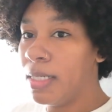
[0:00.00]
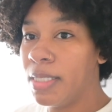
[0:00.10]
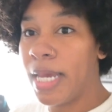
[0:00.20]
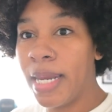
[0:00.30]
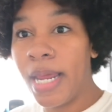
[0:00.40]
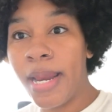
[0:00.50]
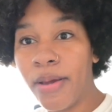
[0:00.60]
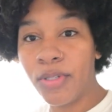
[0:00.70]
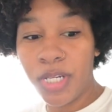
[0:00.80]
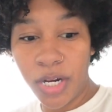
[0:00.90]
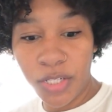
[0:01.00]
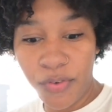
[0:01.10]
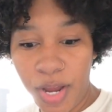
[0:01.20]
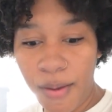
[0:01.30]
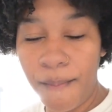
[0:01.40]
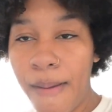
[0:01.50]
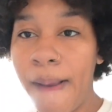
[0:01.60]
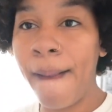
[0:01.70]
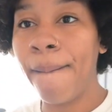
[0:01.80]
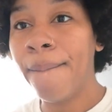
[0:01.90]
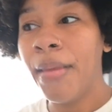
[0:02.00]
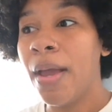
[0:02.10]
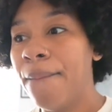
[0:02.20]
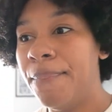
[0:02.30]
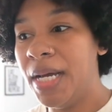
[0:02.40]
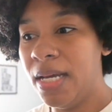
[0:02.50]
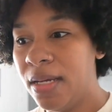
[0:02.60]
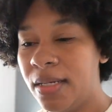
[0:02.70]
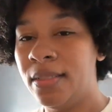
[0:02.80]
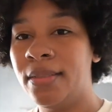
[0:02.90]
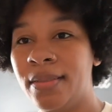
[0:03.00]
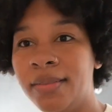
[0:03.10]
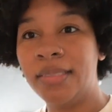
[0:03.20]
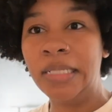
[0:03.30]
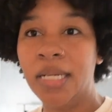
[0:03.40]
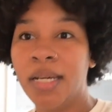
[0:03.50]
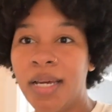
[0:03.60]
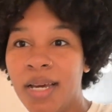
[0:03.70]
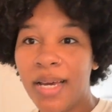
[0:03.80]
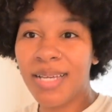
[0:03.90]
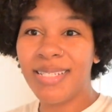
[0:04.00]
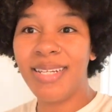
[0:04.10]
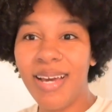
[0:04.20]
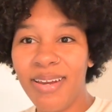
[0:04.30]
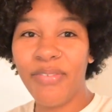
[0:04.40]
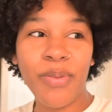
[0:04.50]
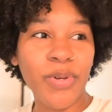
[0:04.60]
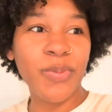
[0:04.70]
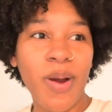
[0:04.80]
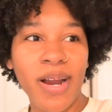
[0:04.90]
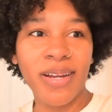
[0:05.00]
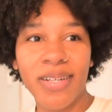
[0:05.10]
taking that downstairs for him. But it's done for the most part.